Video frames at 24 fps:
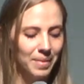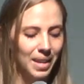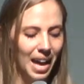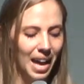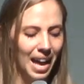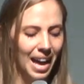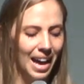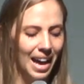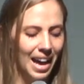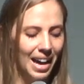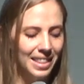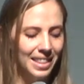
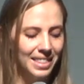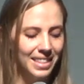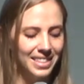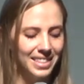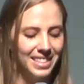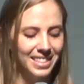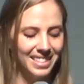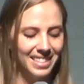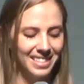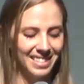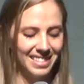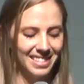had
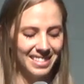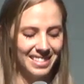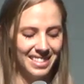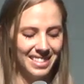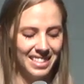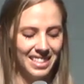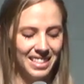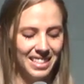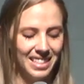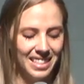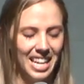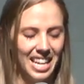this
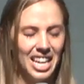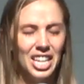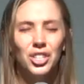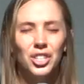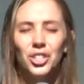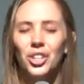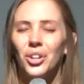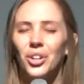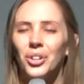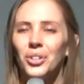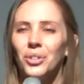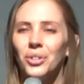
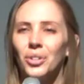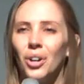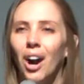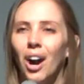internal